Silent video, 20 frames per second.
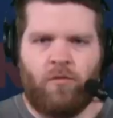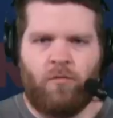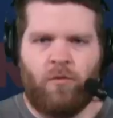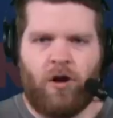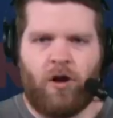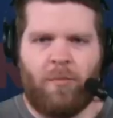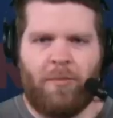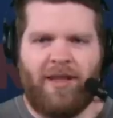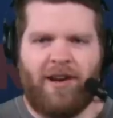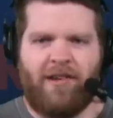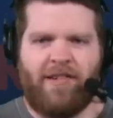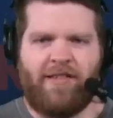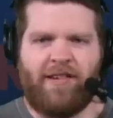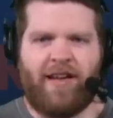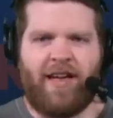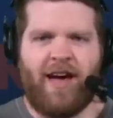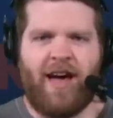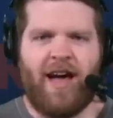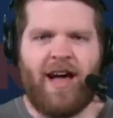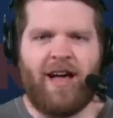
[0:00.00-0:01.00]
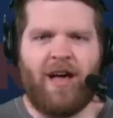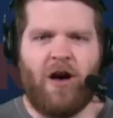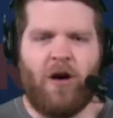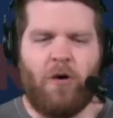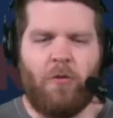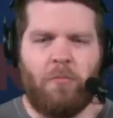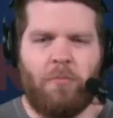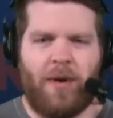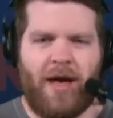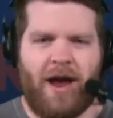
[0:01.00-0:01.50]
Welcome into
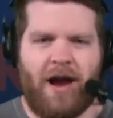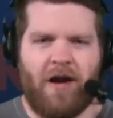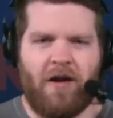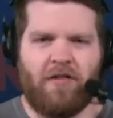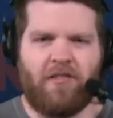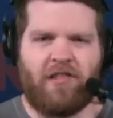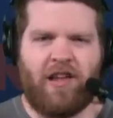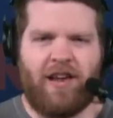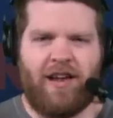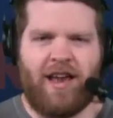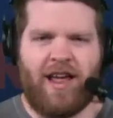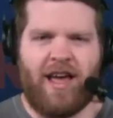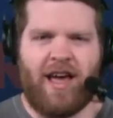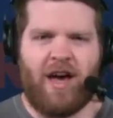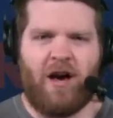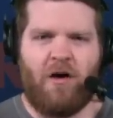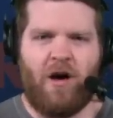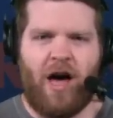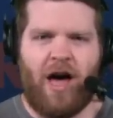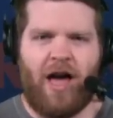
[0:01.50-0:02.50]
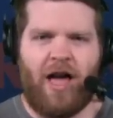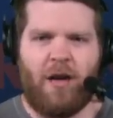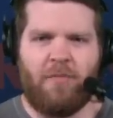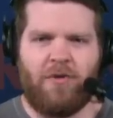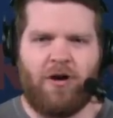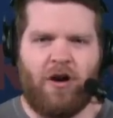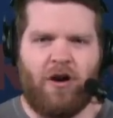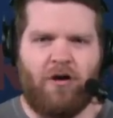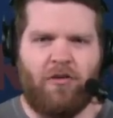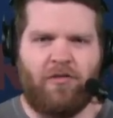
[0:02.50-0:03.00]
Chicago Bears Now. I am
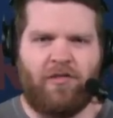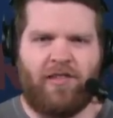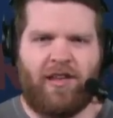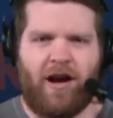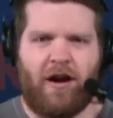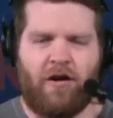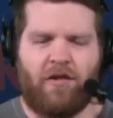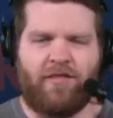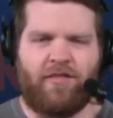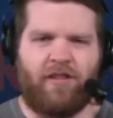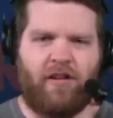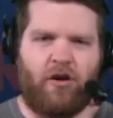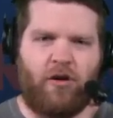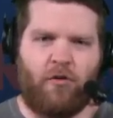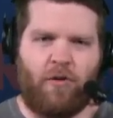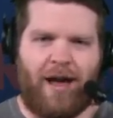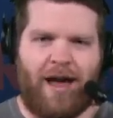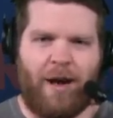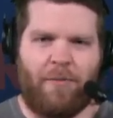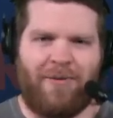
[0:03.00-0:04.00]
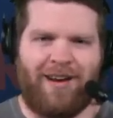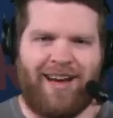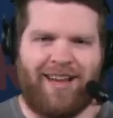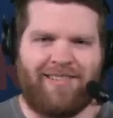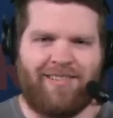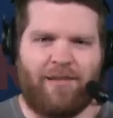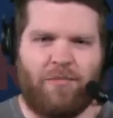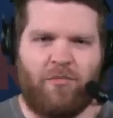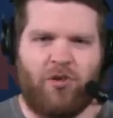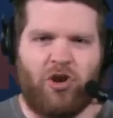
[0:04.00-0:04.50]
your host, Harrison Graham. We
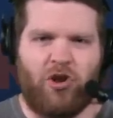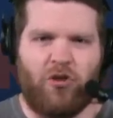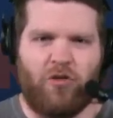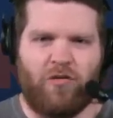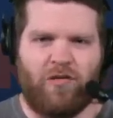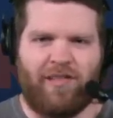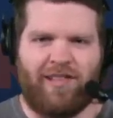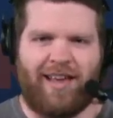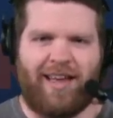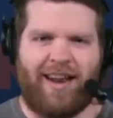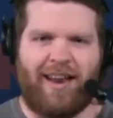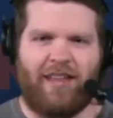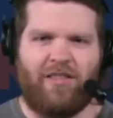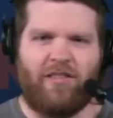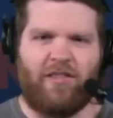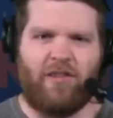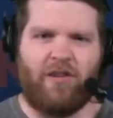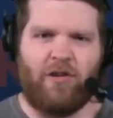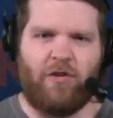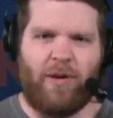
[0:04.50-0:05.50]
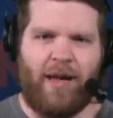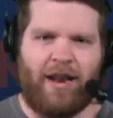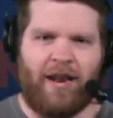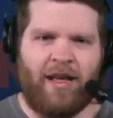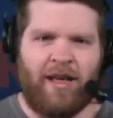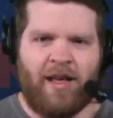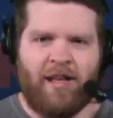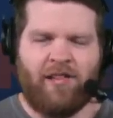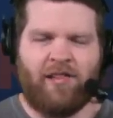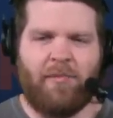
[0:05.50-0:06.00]
got some news to get into and
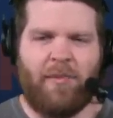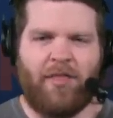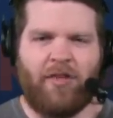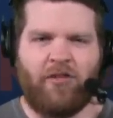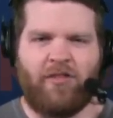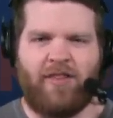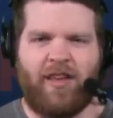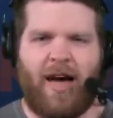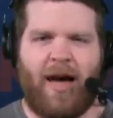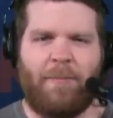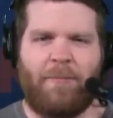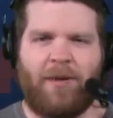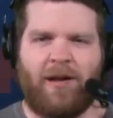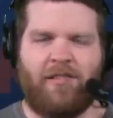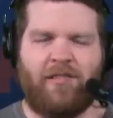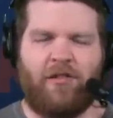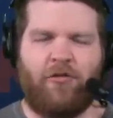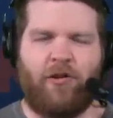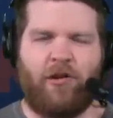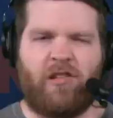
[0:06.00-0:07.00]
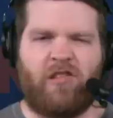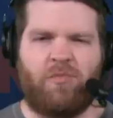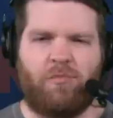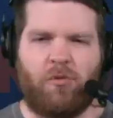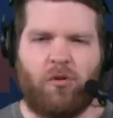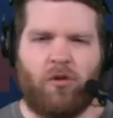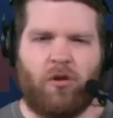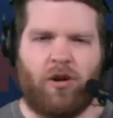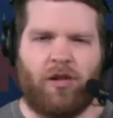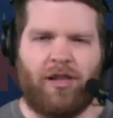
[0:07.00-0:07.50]
some other topics to
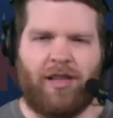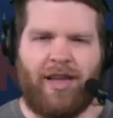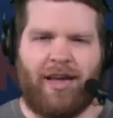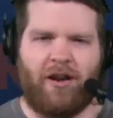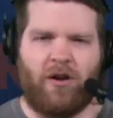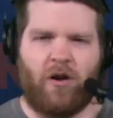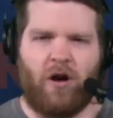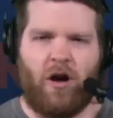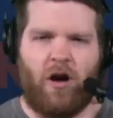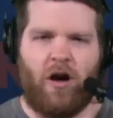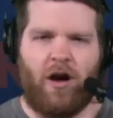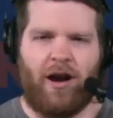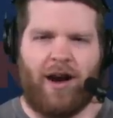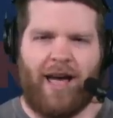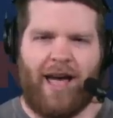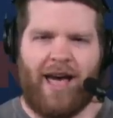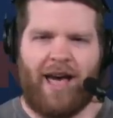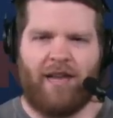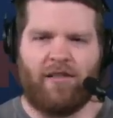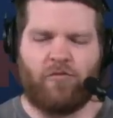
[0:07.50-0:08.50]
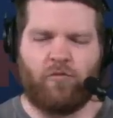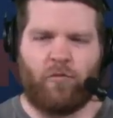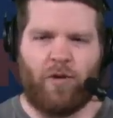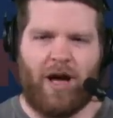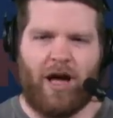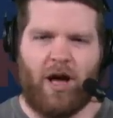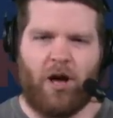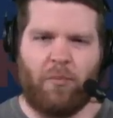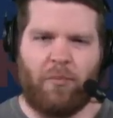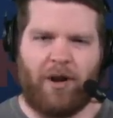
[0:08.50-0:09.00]
explore later on as
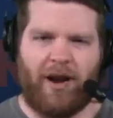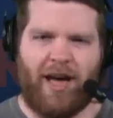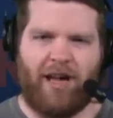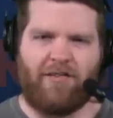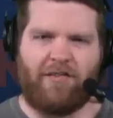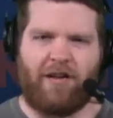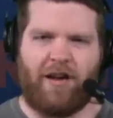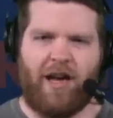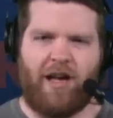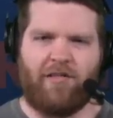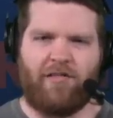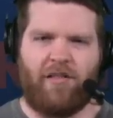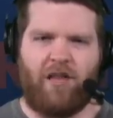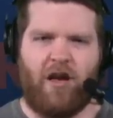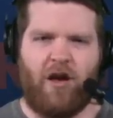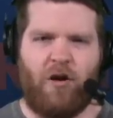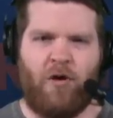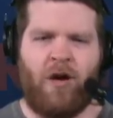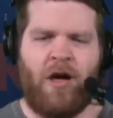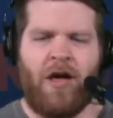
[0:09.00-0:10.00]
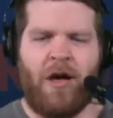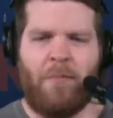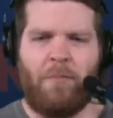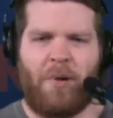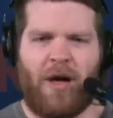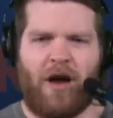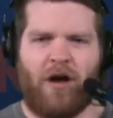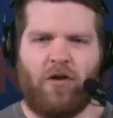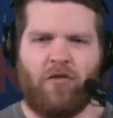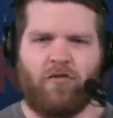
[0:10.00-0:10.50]
well. But as you guys know,
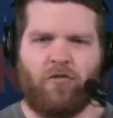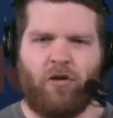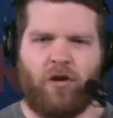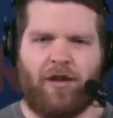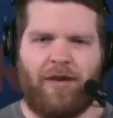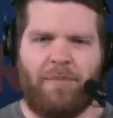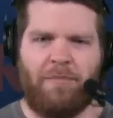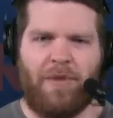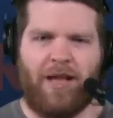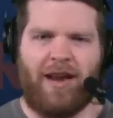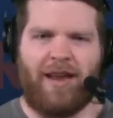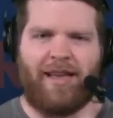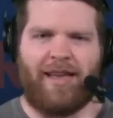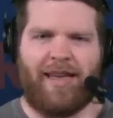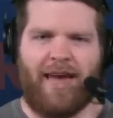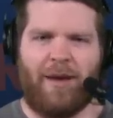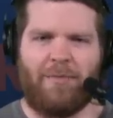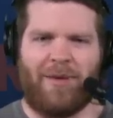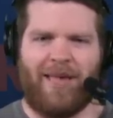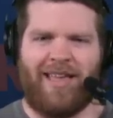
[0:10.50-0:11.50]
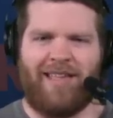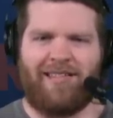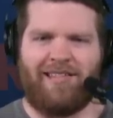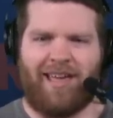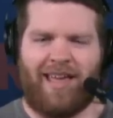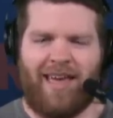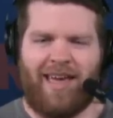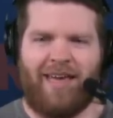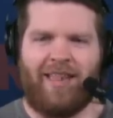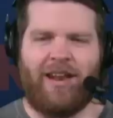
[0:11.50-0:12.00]
Bears rookie minicamp is
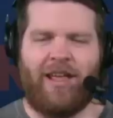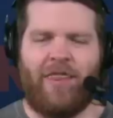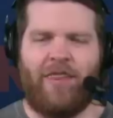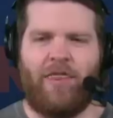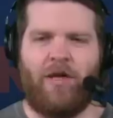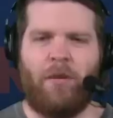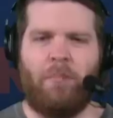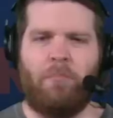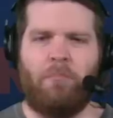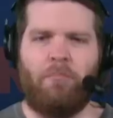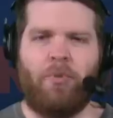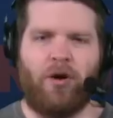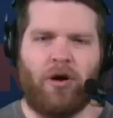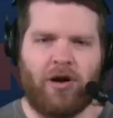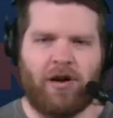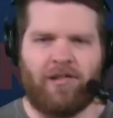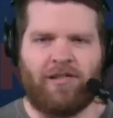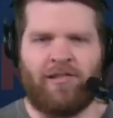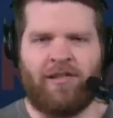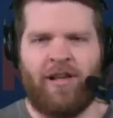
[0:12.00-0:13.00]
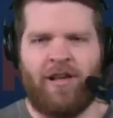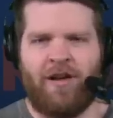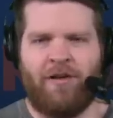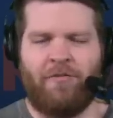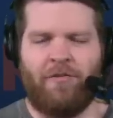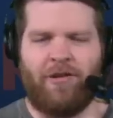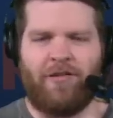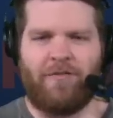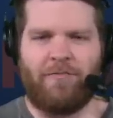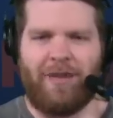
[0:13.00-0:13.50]
in the books,
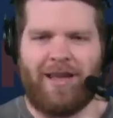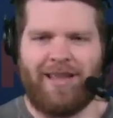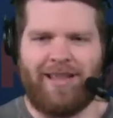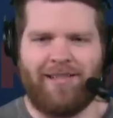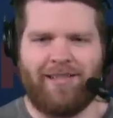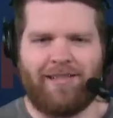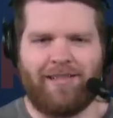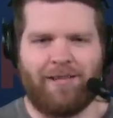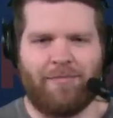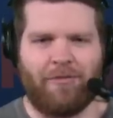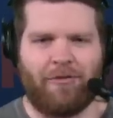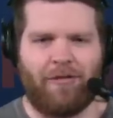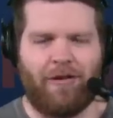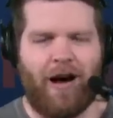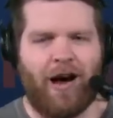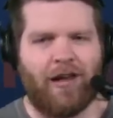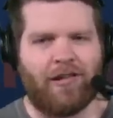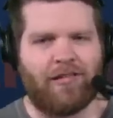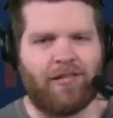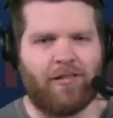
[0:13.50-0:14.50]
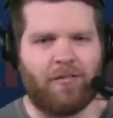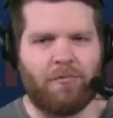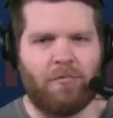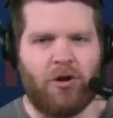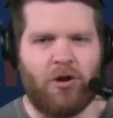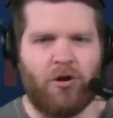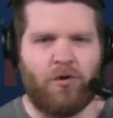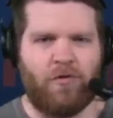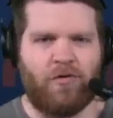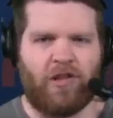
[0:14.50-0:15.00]
which means some roster
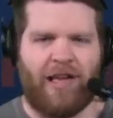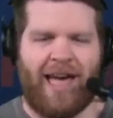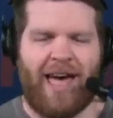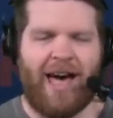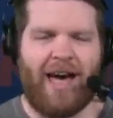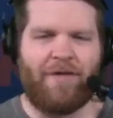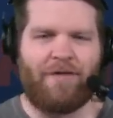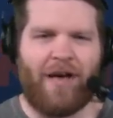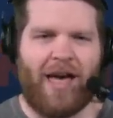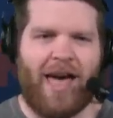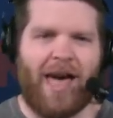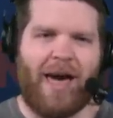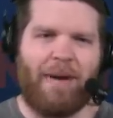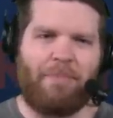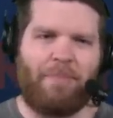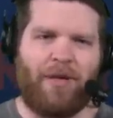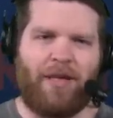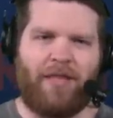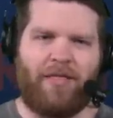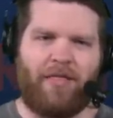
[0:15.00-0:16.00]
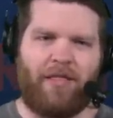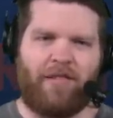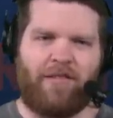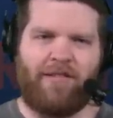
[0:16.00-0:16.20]
moves have happened.